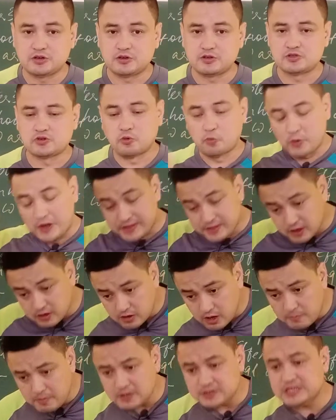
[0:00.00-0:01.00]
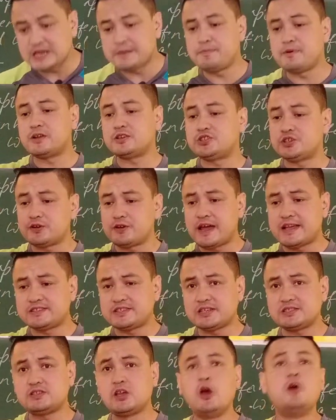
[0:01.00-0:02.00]
So when the global temperature
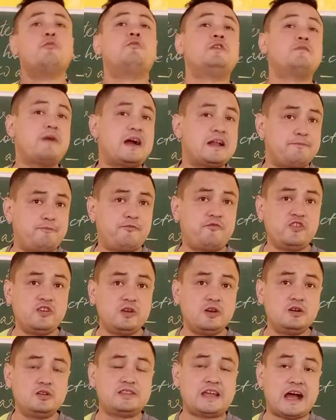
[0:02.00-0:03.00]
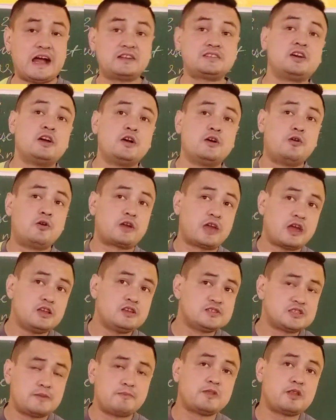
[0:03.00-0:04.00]
rises, we might fear that, okay,
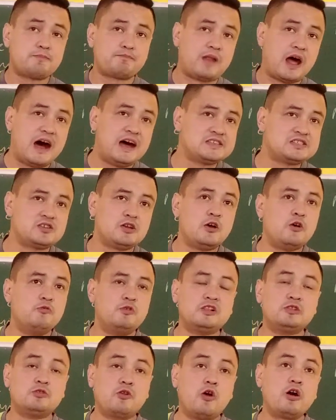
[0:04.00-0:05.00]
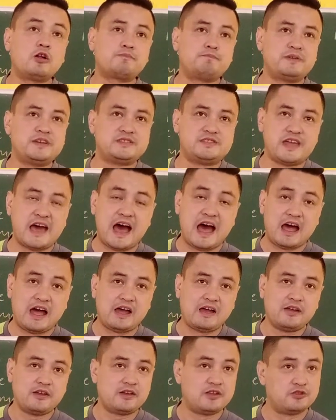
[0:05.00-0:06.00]
some of the plants will not be
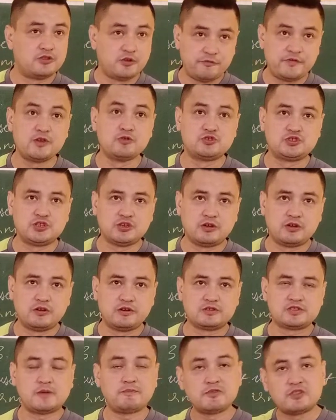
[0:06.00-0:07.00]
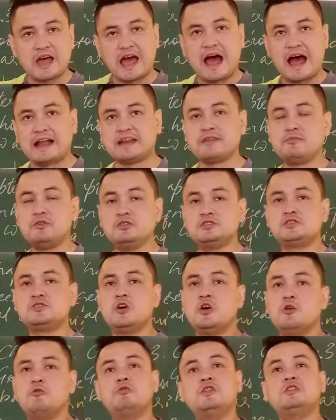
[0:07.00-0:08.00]
there in the future. Some of the animals
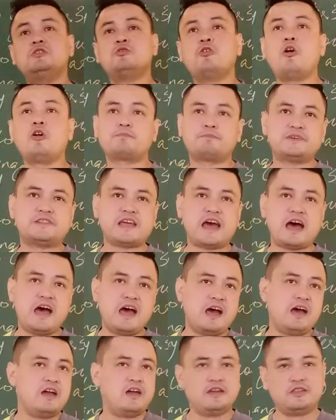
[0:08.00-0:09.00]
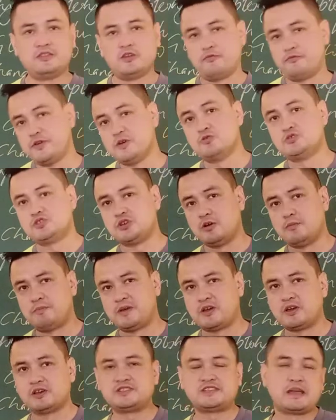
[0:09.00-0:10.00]
will not be there in the future
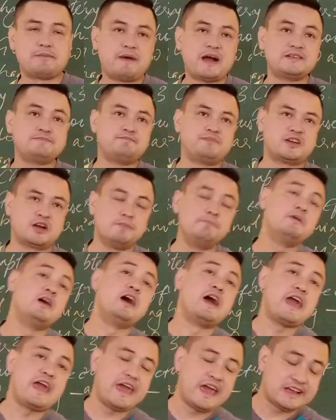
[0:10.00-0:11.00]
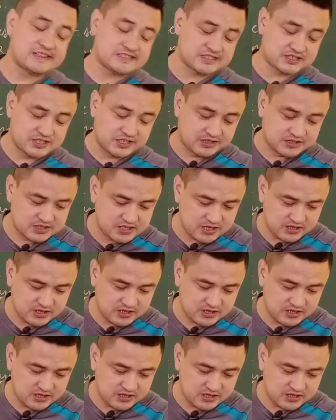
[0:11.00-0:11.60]
because they might become extinct.